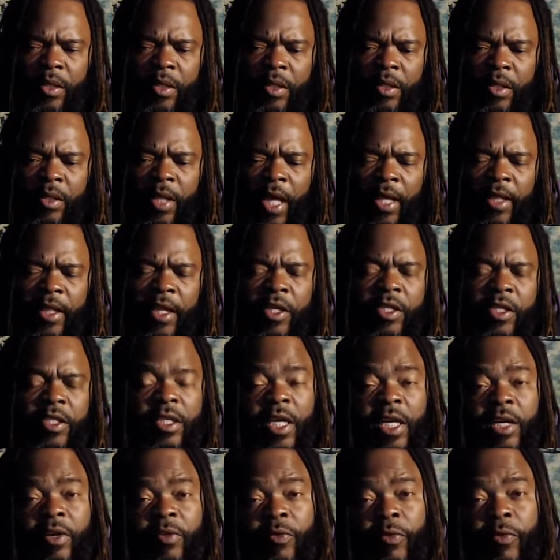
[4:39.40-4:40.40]
that there's a
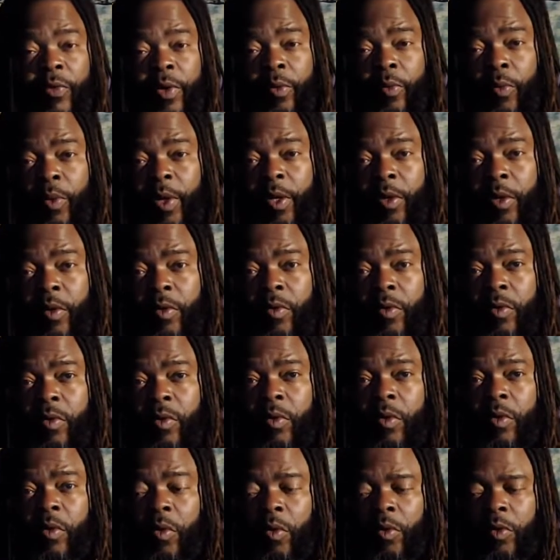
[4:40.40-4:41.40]
lot of free will
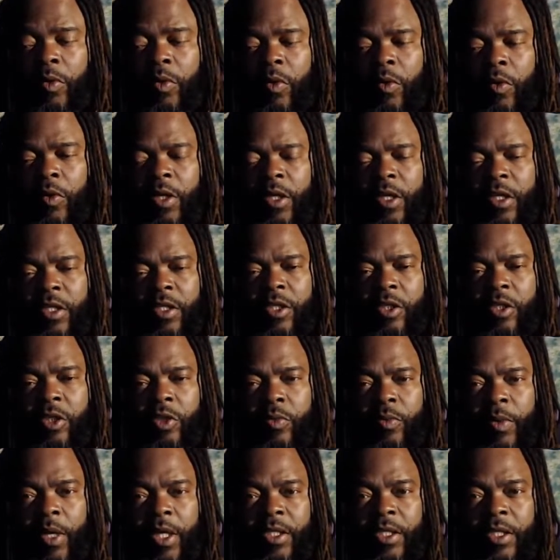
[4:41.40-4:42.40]
going on in this
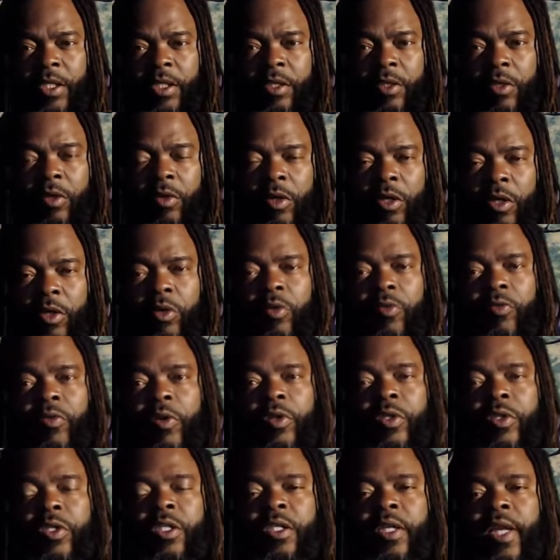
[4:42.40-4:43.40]
situation. You know, the
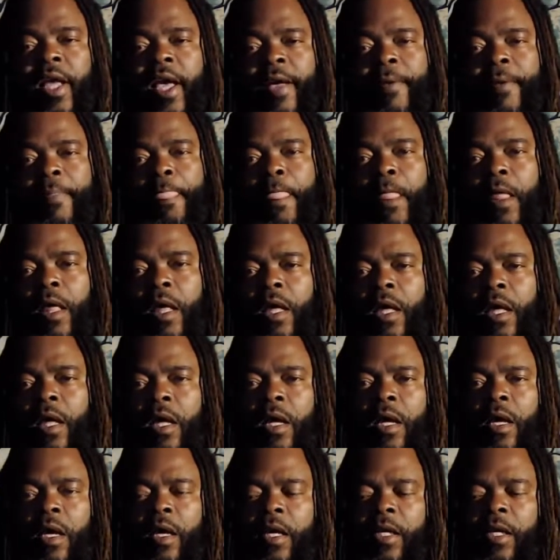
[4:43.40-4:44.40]
universe is not
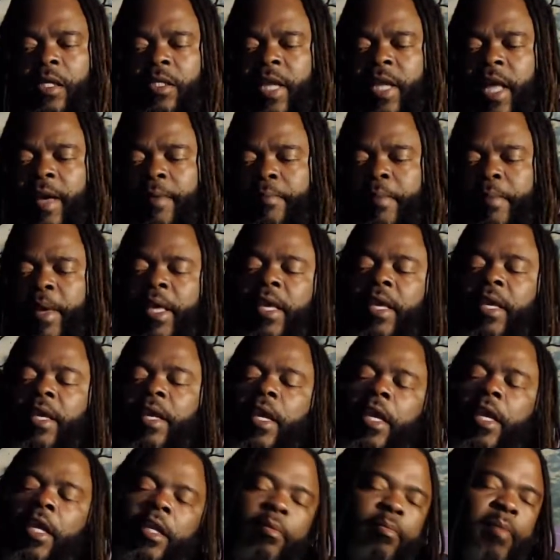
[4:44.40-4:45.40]
making
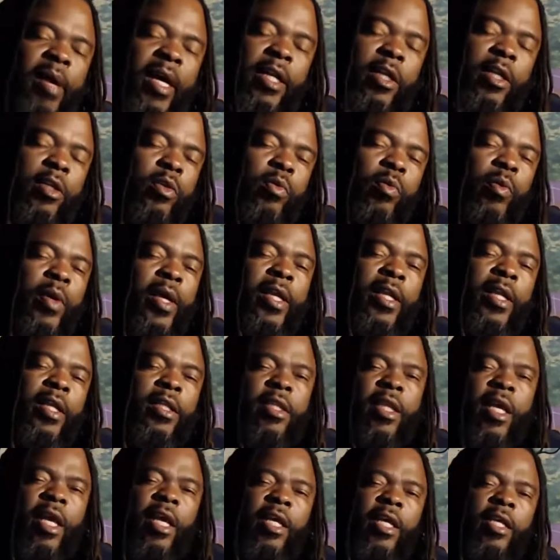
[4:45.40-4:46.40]
anybody do
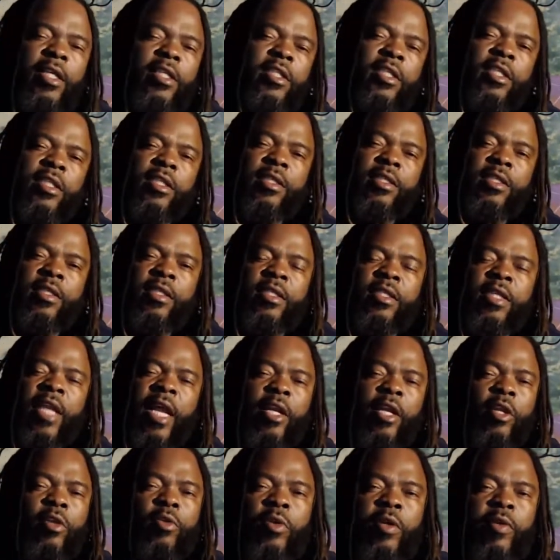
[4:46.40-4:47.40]
anything. It's not
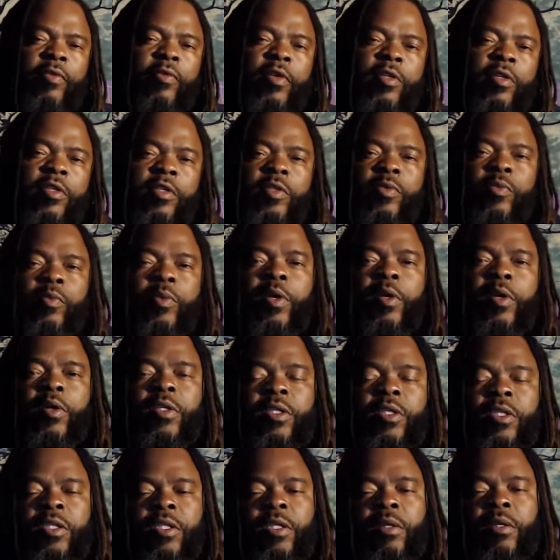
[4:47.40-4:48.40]
the universe's will.
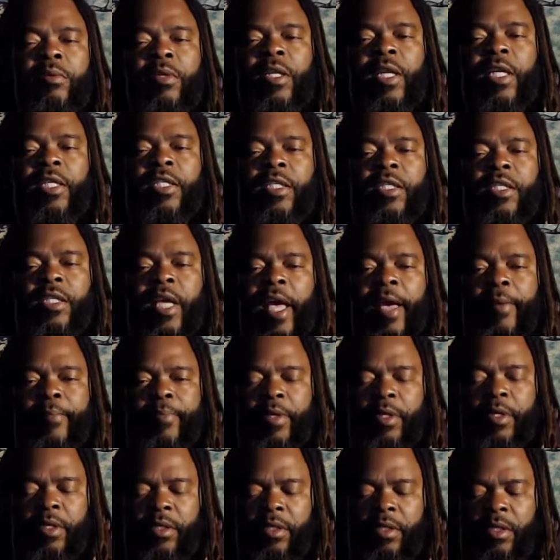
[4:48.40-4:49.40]
It's just something that just
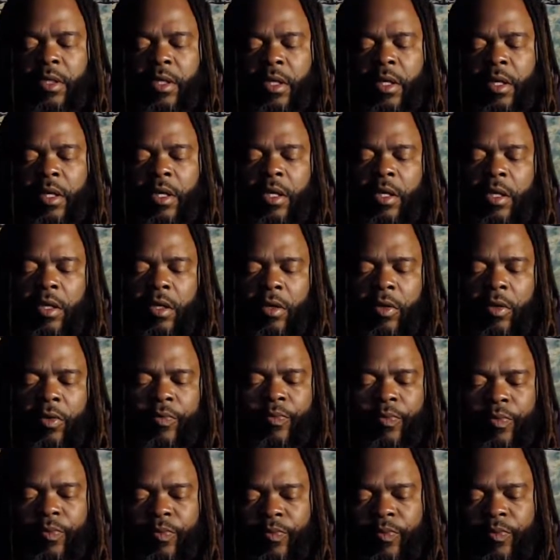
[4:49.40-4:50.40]
happens. You know,
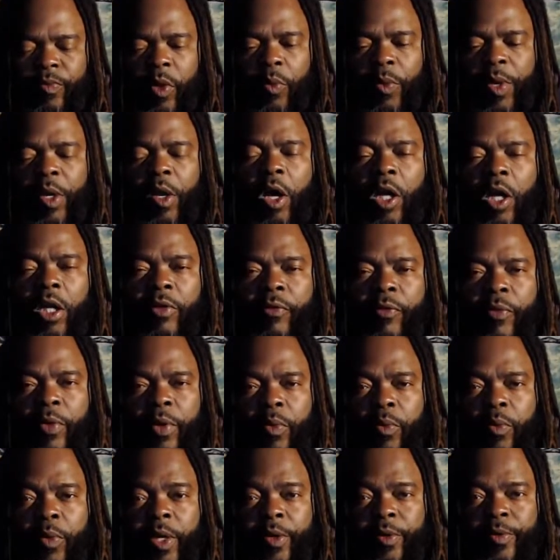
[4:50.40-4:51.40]
we call it free
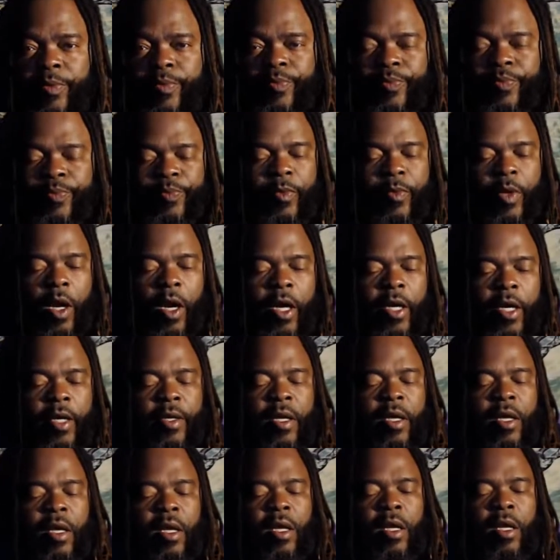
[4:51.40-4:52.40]
will. All right.
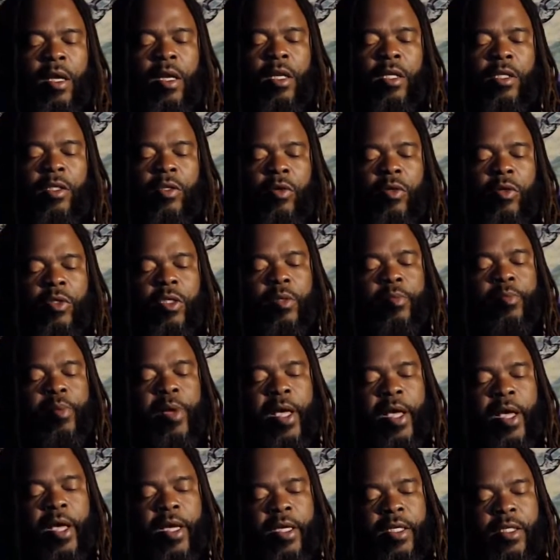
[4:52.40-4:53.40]
Let's go to the
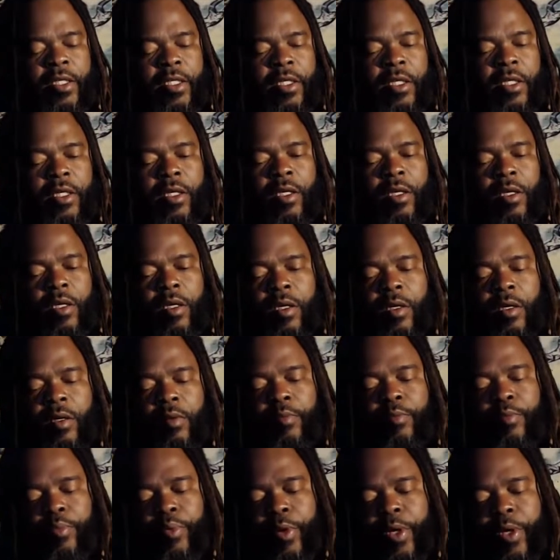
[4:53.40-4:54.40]
past,
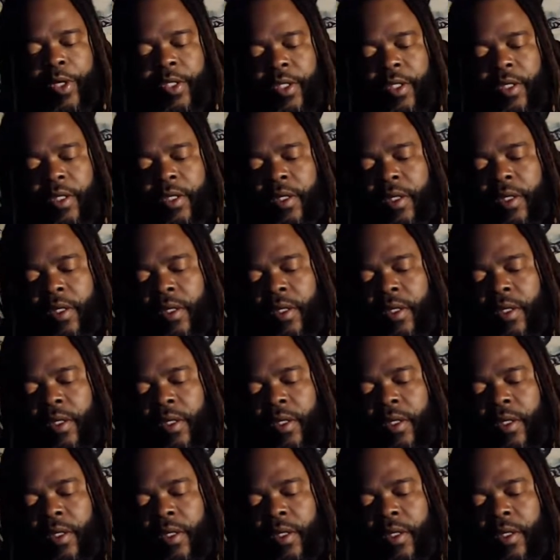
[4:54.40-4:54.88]
present,